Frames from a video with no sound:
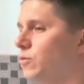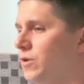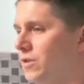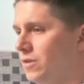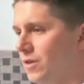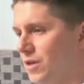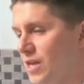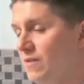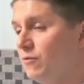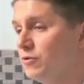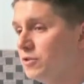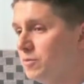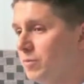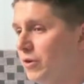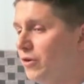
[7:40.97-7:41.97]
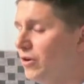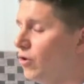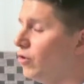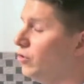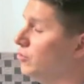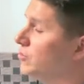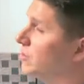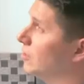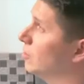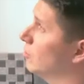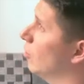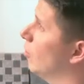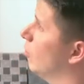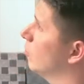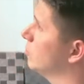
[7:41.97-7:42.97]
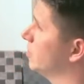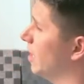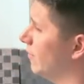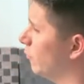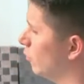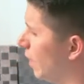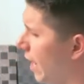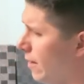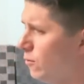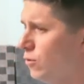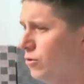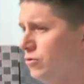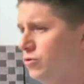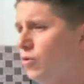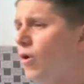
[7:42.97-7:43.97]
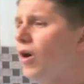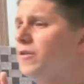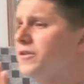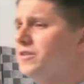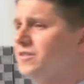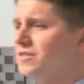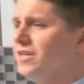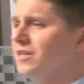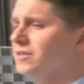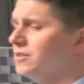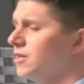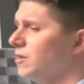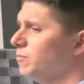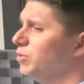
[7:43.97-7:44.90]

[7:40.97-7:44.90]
with an evil spirit and you said, Oh, devil, I will do all these things.